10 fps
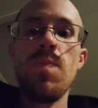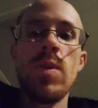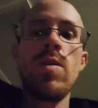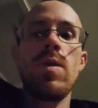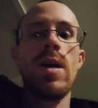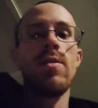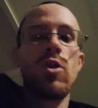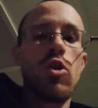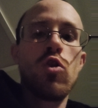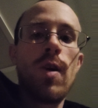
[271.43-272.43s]
you can't
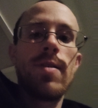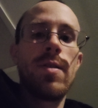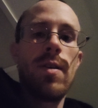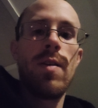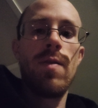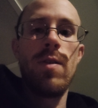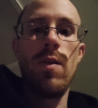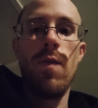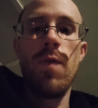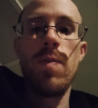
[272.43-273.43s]
just stretch it like, you know,
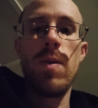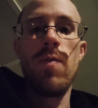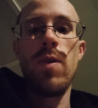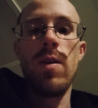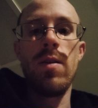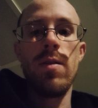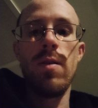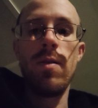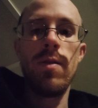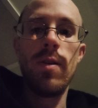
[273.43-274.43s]
50 feet.
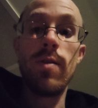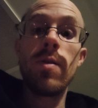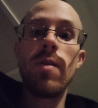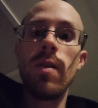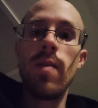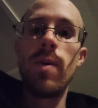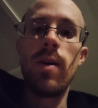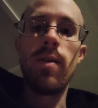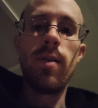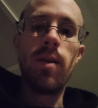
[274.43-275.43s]
There's a
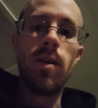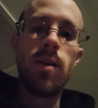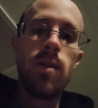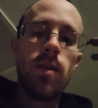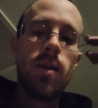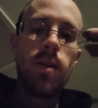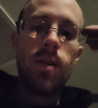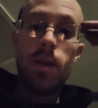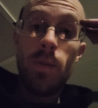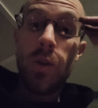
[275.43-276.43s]
limit, and
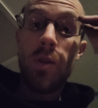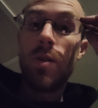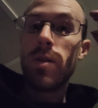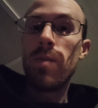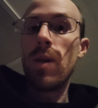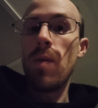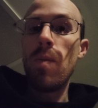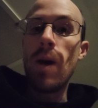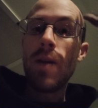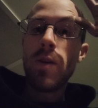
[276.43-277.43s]
I'm sure there's some type of
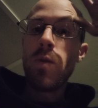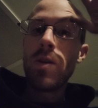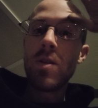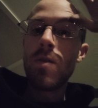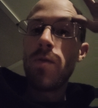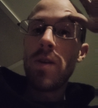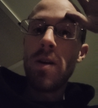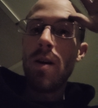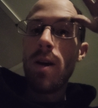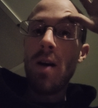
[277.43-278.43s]
math equation to
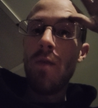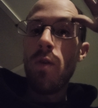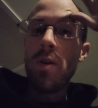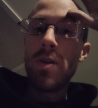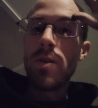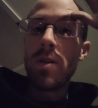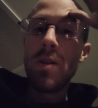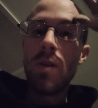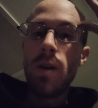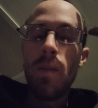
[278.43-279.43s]
figure out how far you should
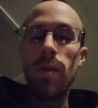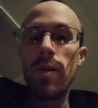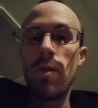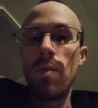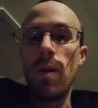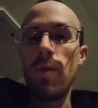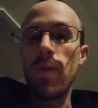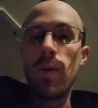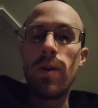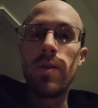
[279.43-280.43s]
do it. I'm only going about
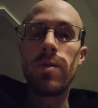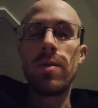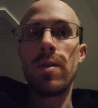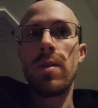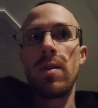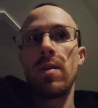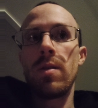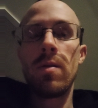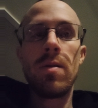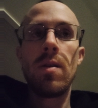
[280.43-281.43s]
4 inches. I think
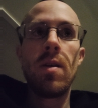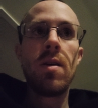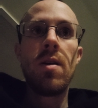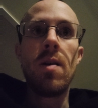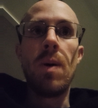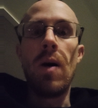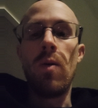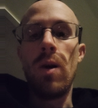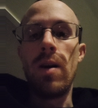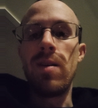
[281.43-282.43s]
that's about
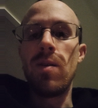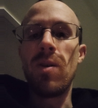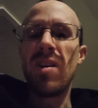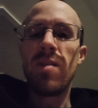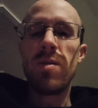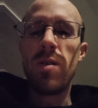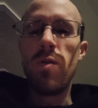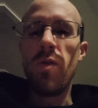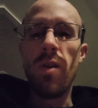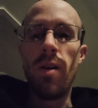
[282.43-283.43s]
right. You don't want to get too
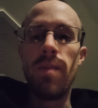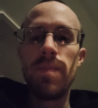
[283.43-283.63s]
far.